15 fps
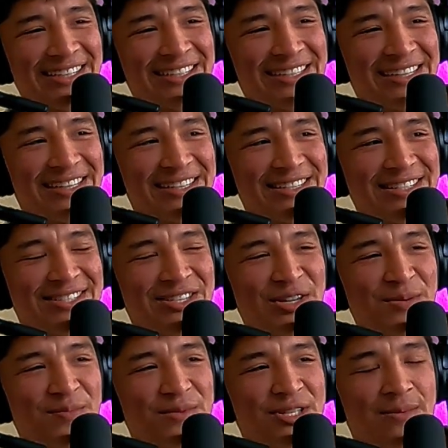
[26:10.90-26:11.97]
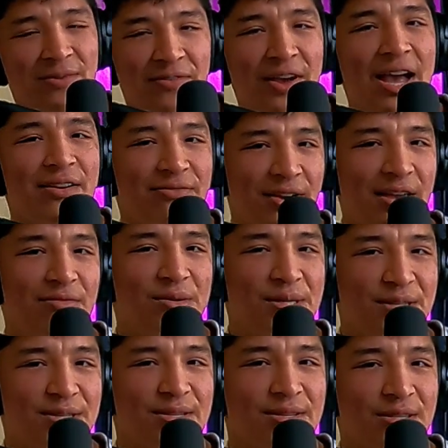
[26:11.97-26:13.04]
uh, some some fan
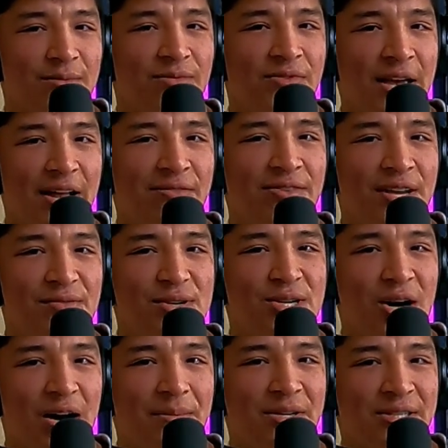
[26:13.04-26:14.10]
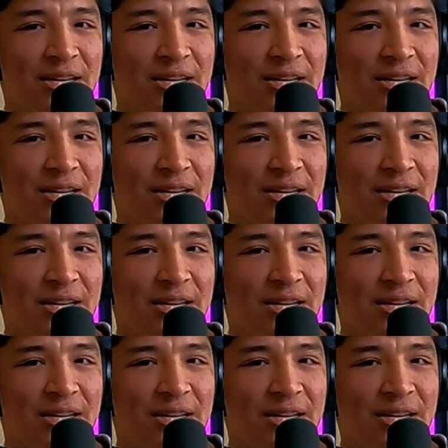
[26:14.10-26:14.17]
favorites, some fan favorite topics.